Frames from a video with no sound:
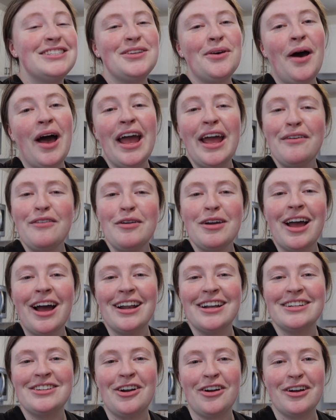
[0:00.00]
So I haven't
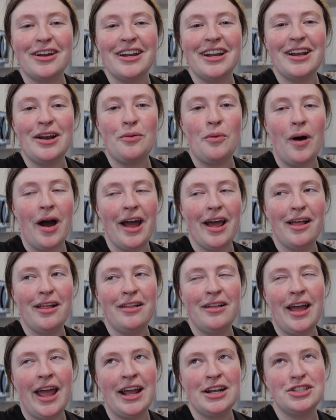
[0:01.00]
gone to Target in a
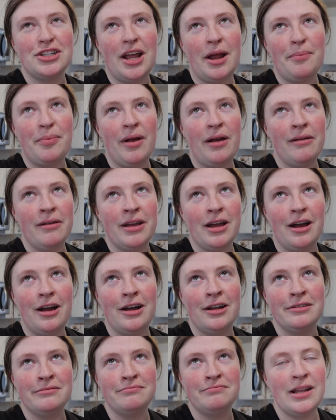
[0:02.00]
while. Actually, I've probably
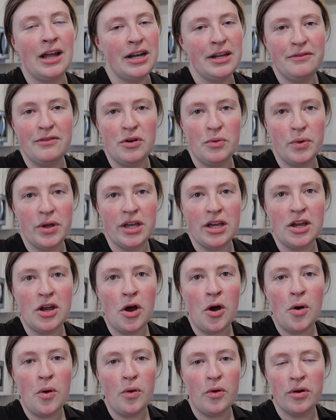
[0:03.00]
gone not even a week
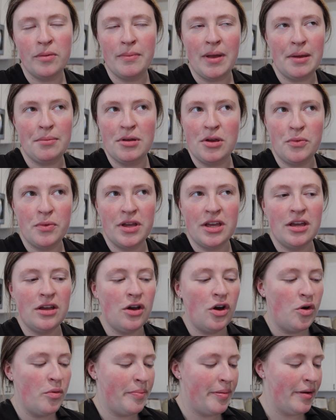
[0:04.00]
ago or maybe a week
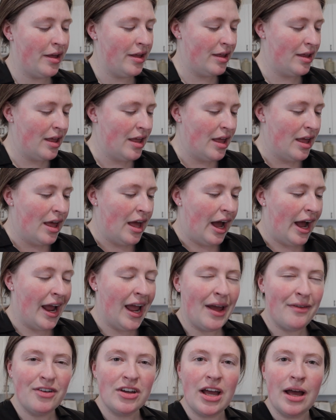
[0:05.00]
ago, but I
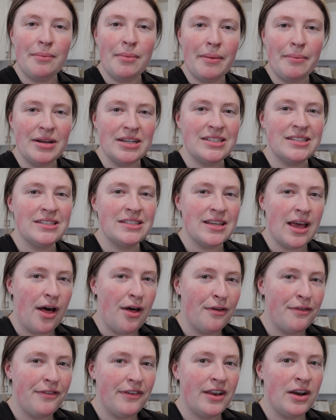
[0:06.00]
haven't gone by
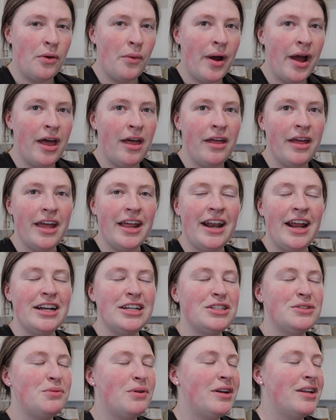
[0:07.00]
myself in a while and I
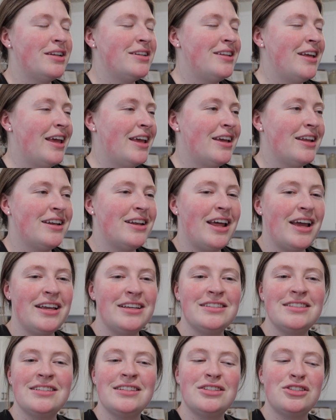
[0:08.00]
just wanna take a
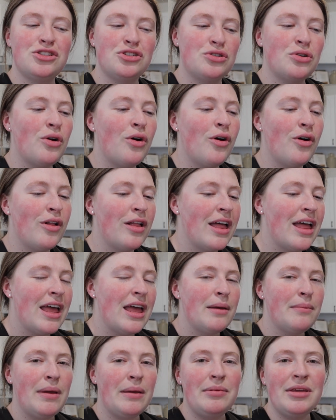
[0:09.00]
nice stroll,
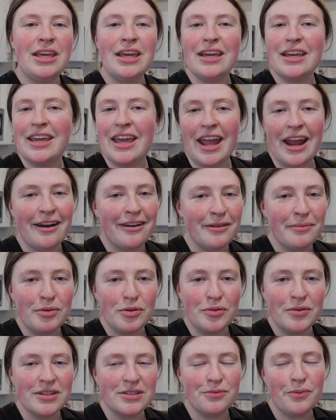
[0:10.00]
maybe get
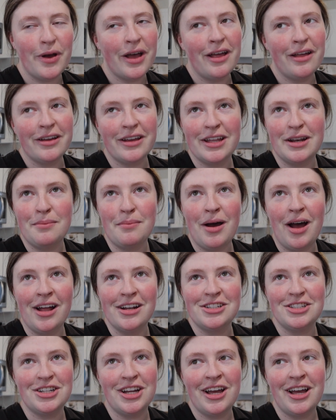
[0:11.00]
Caribou as well, get a
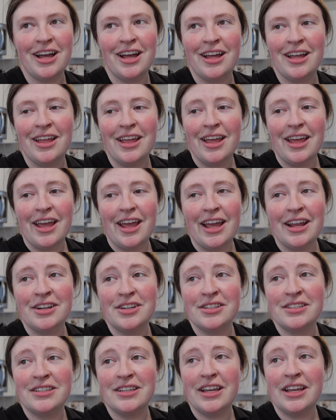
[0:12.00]
matcha, and
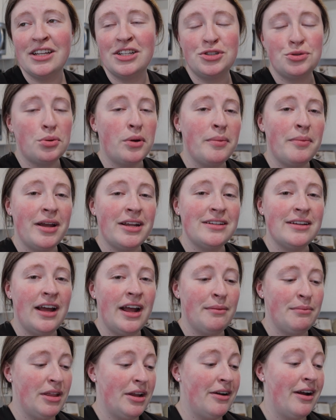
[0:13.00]
just enjoy my
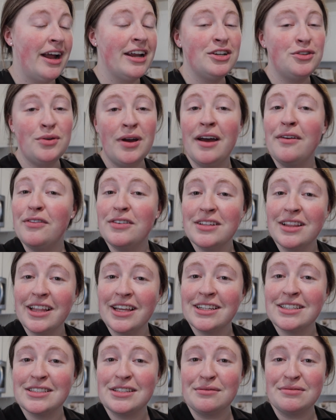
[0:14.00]
time there. I do have a
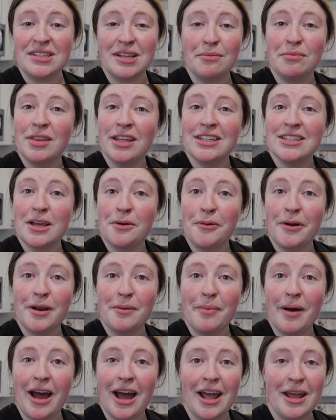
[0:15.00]
list of some things I
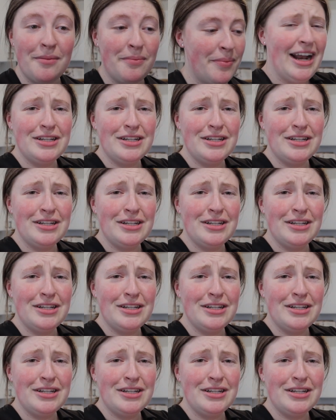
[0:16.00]
wanna buy.